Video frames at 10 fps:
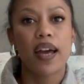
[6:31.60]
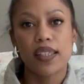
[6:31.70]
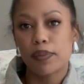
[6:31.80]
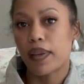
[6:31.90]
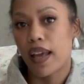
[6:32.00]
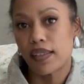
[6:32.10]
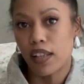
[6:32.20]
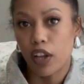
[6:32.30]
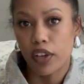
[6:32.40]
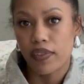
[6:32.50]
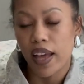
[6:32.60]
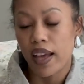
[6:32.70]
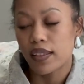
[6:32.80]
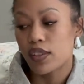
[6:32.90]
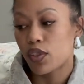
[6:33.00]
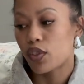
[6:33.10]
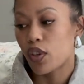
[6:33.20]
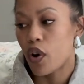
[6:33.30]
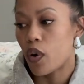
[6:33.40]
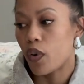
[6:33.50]
husband has a lot of hats,
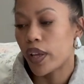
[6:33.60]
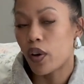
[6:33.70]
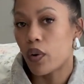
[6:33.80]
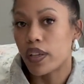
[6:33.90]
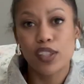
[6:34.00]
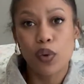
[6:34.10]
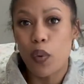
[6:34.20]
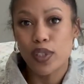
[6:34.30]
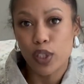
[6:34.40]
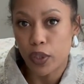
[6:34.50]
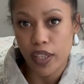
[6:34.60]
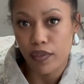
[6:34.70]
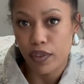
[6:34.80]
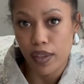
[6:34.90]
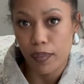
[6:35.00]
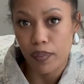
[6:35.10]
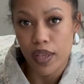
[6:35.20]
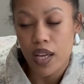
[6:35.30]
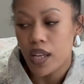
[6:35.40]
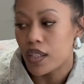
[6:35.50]
so he's always looking for them.
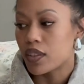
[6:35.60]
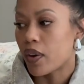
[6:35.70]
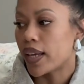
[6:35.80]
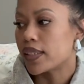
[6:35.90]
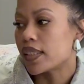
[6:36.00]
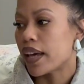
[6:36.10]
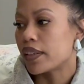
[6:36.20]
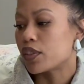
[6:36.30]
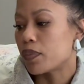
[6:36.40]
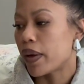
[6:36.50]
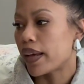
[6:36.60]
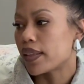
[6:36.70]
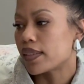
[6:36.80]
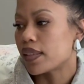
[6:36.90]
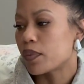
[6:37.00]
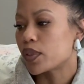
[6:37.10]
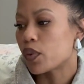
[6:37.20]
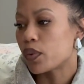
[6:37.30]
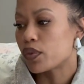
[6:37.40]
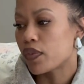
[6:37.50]
So I decided to buy this, and it was
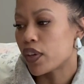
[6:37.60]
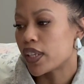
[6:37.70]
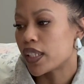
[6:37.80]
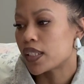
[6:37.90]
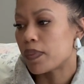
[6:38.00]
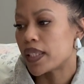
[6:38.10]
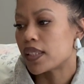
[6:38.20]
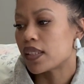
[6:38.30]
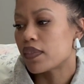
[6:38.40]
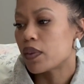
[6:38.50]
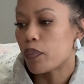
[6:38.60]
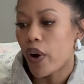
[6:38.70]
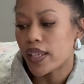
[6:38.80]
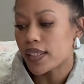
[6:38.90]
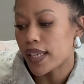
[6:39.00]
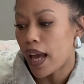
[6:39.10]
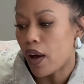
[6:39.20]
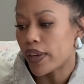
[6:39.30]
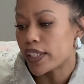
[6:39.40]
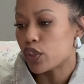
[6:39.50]
also very inexpensive. The price now
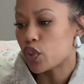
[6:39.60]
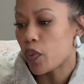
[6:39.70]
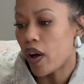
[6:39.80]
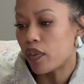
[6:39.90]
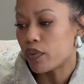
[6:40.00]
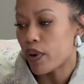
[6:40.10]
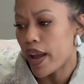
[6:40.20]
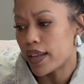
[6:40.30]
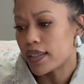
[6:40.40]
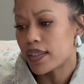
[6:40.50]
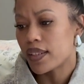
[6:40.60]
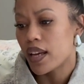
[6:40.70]
is 12 Rand.